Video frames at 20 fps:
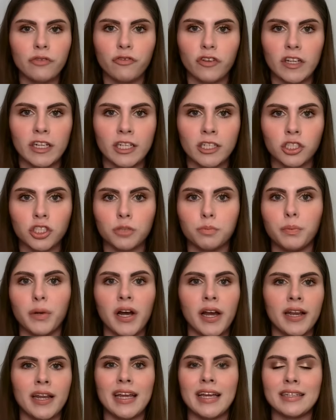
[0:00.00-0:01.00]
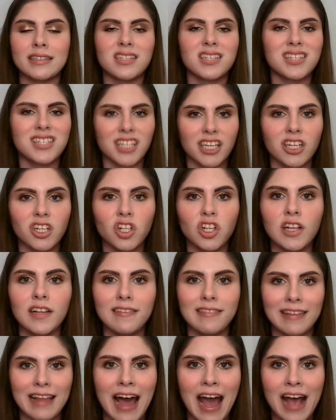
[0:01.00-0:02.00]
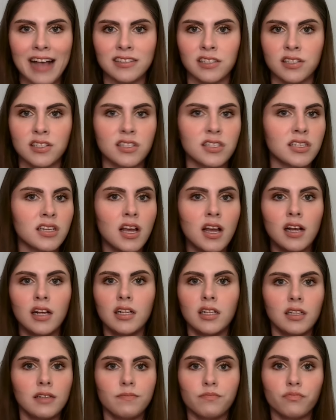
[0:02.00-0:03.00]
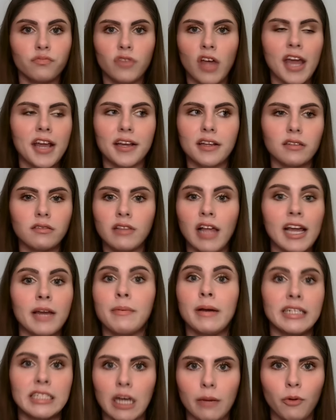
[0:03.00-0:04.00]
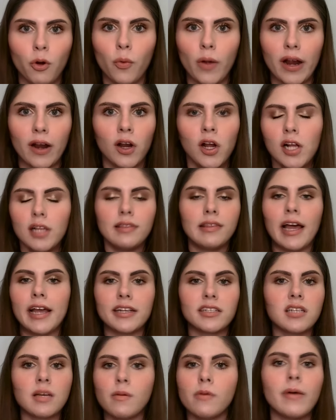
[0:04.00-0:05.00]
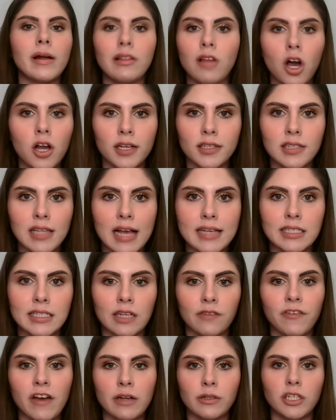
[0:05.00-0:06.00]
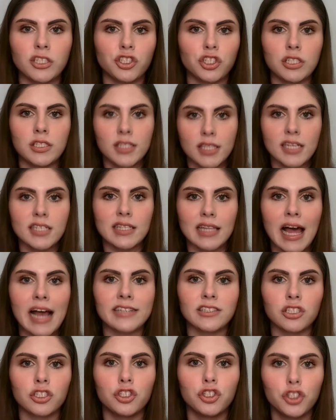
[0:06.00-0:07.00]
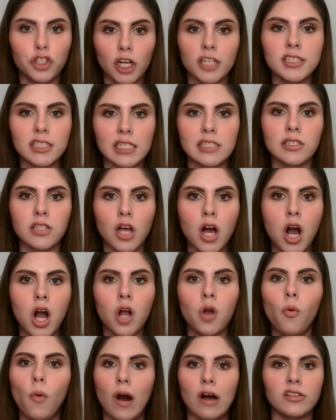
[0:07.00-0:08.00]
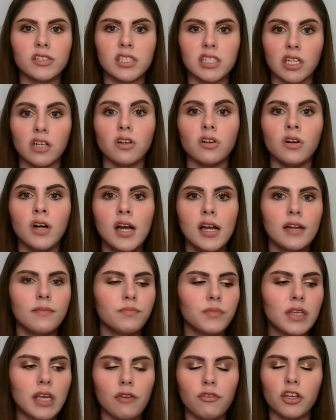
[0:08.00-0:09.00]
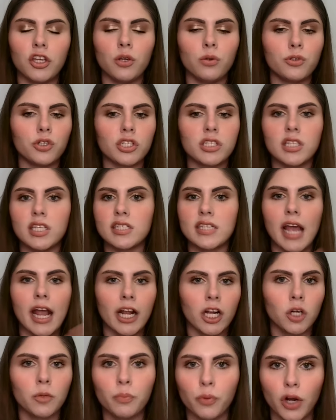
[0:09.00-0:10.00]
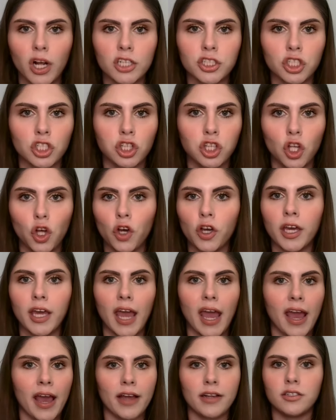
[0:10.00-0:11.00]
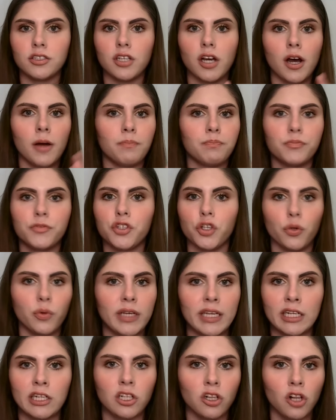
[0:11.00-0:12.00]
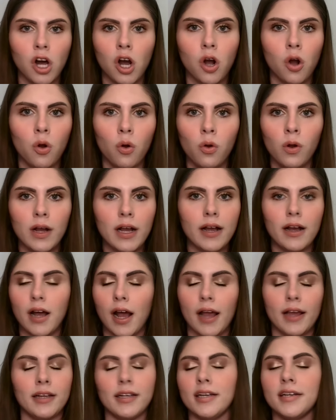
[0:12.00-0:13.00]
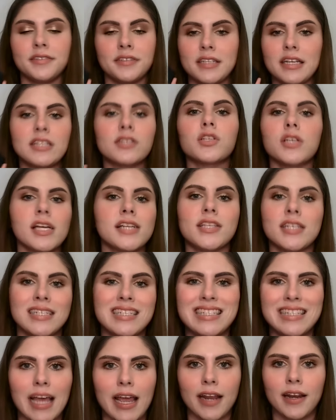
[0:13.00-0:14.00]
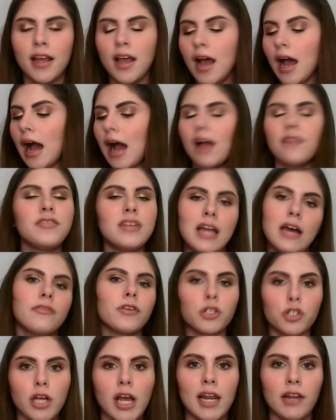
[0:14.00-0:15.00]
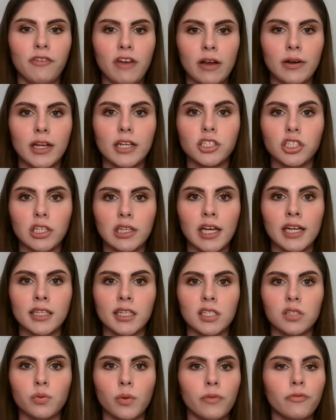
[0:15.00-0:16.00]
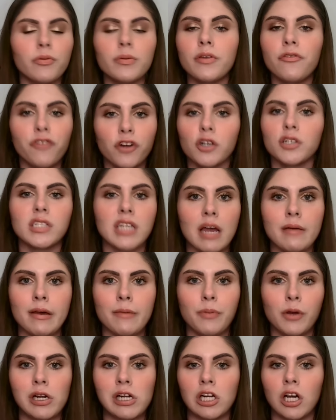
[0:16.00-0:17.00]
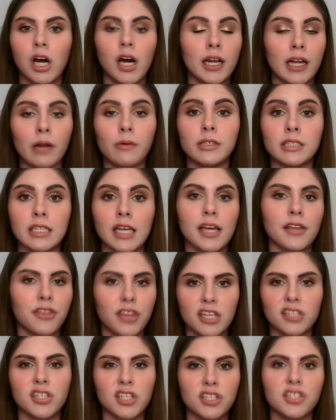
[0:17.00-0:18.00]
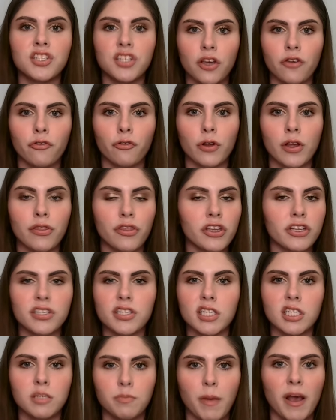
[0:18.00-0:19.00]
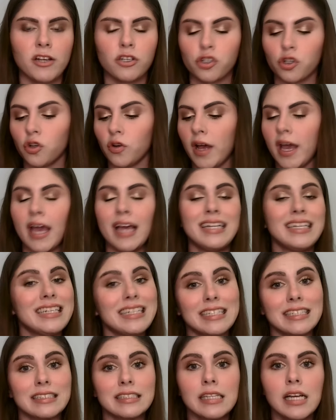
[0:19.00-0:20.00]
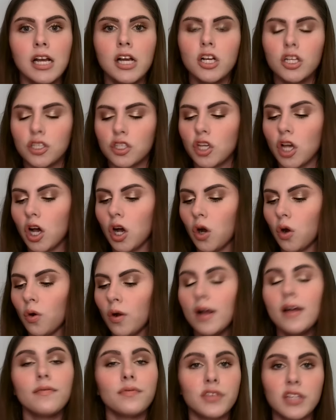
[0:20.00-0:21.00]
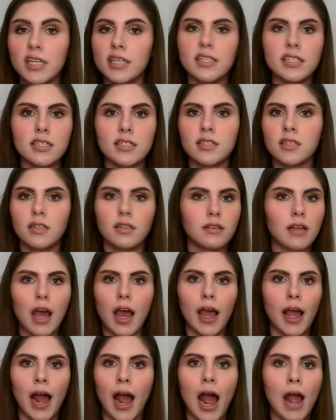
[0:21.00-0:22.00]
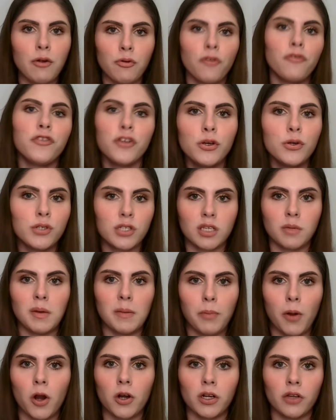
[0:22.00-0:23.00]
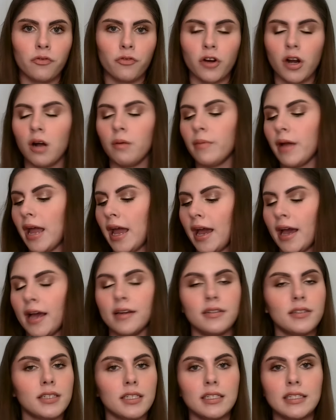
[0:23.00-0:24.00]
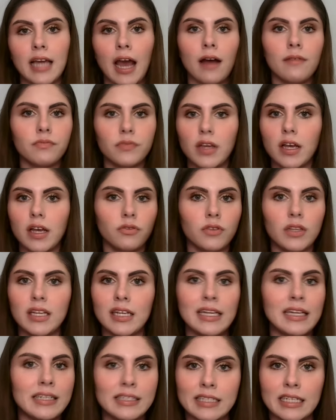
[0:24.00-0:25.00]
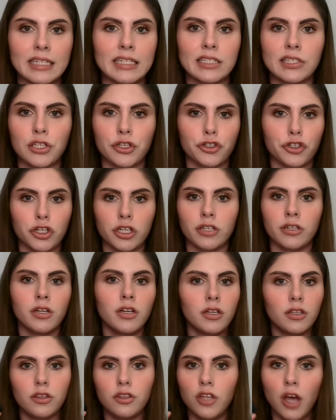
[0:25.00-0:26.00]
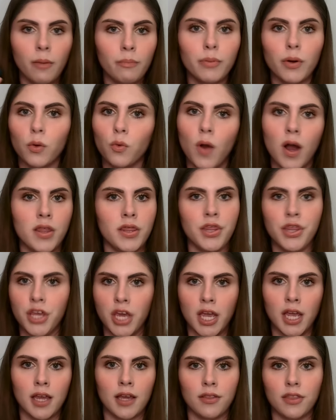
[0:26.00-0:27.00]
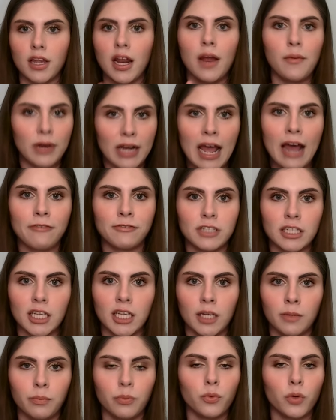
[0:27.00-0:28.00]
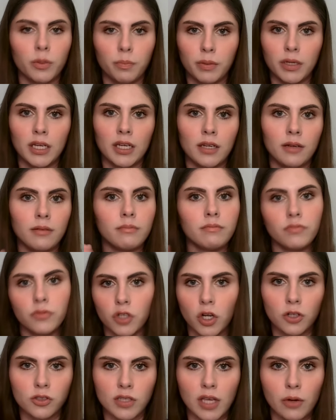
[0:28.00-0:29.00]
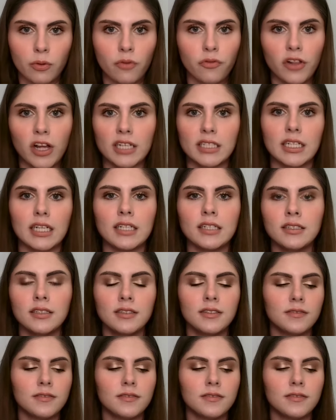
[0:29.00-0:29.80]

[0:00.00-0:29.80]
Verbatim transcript: finish, but it still lasts like, like my double wear. Like some of my longest lasting foundations, this lasts just as long while still giving you just this airbrushed look and a dewy glow. It's it's it's insane. I've never tried a foundation like this one. From the first time I put it on, I was like, this is different, this is special, and it is. So this, I refuse to be parted from, and yeah, easy decision. Number one thing that I would have to keep would be NARS Light Reflecting.